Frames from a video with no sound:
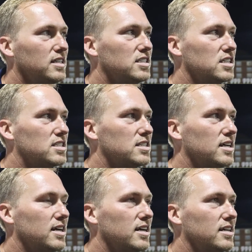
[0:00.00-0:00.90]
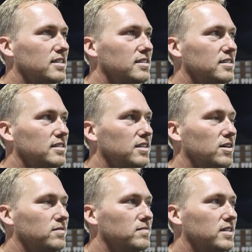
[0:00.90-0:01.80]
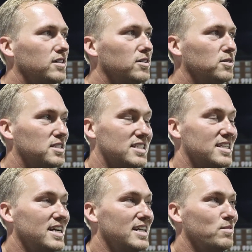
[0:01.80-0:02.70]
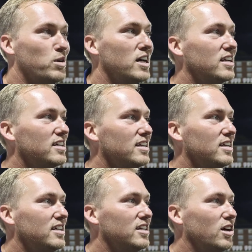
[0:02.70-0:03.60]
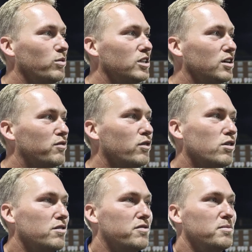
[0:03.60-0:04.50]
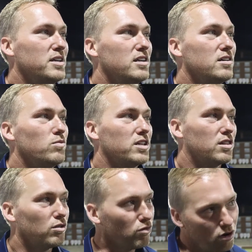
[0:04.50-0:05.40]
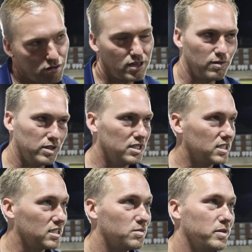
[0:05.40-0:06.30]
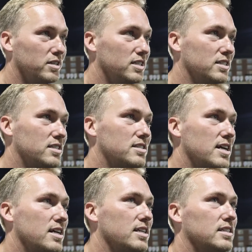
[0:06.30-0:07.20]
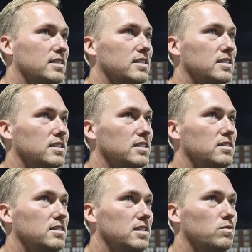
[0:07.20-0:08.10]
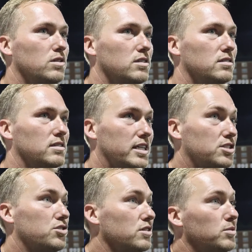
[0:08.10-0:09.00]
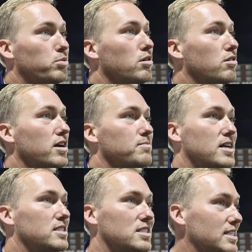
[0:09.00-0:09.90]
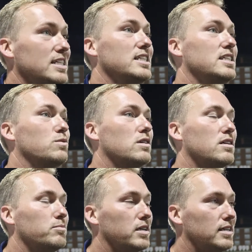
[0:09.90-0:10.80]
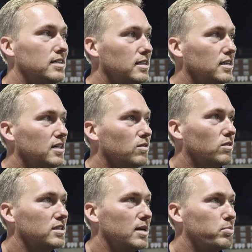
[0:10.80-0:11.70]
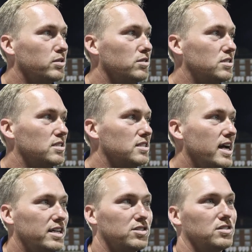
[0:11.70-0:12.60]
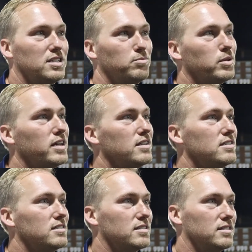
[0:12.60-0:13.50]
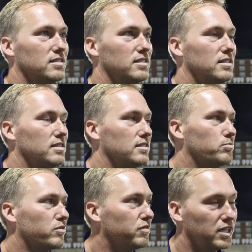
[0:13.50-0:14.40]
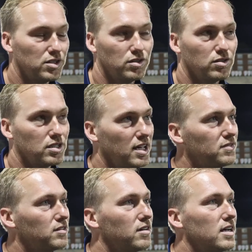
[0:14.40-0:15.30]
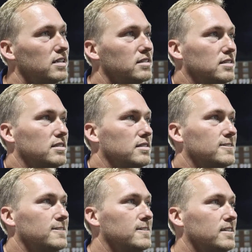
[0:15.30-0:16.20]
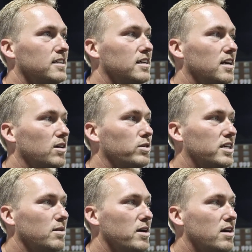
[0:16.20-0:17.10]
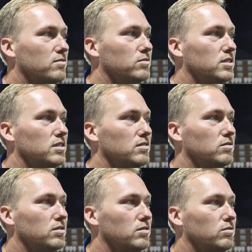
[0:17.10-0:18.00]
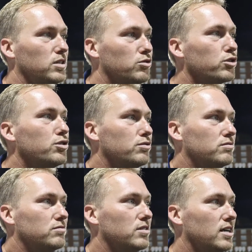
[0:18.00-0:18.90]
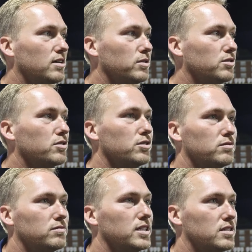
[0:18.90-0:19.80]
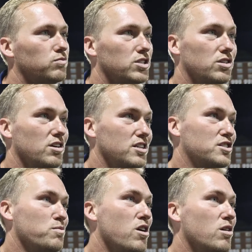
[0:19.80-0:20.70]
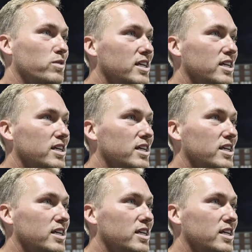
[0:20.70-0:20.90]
just, uh, you know, it, it was exciting, but you know, we look forward from here with the growth that we just experienced, tying a D, D1 history program, not just any D1, but one that produces national team players and, and professionals left and right. And uh, we came out and we, we grew. Uh, we grew. It, we started small and we